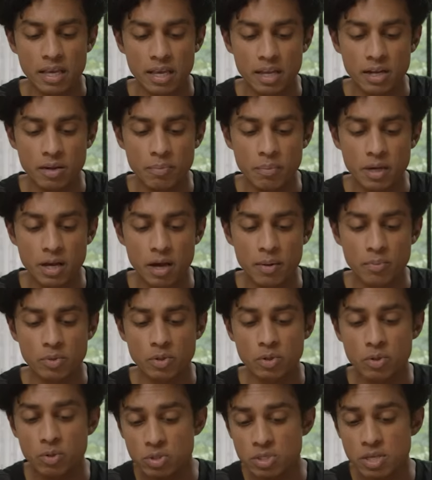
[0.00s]
it'll become
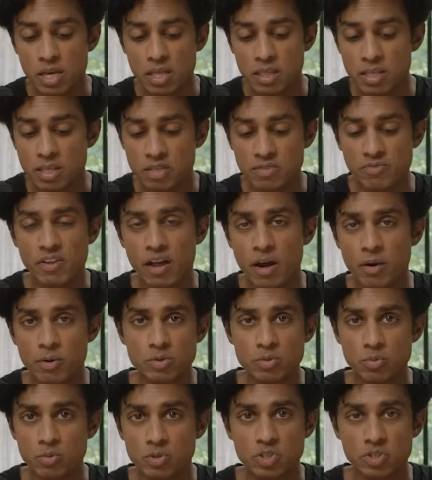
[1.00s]
loose and these
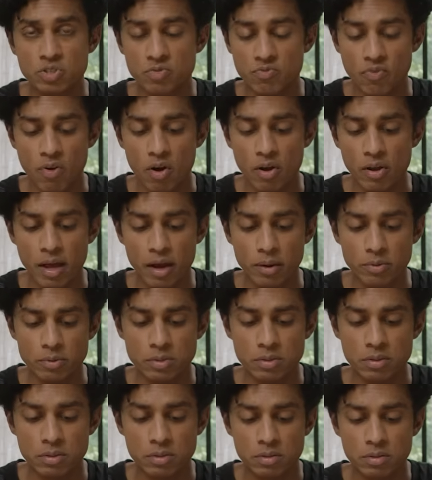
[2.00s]
flowers will just fall
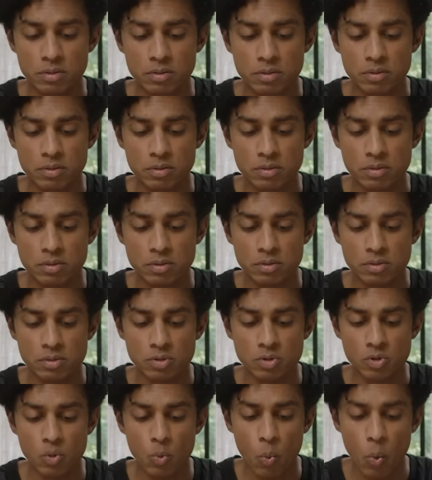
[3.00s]
out.
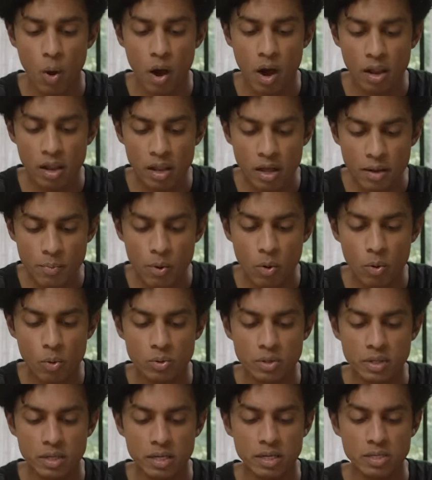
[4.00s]
So while I'm
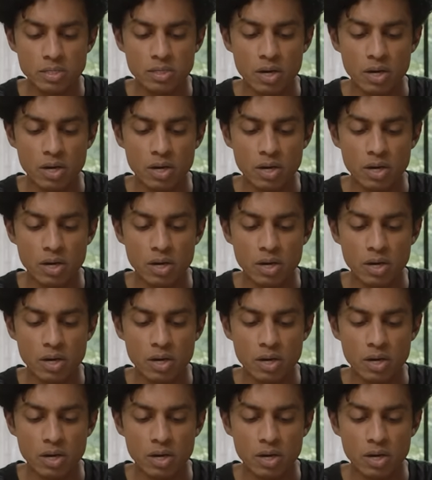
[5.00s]
holding it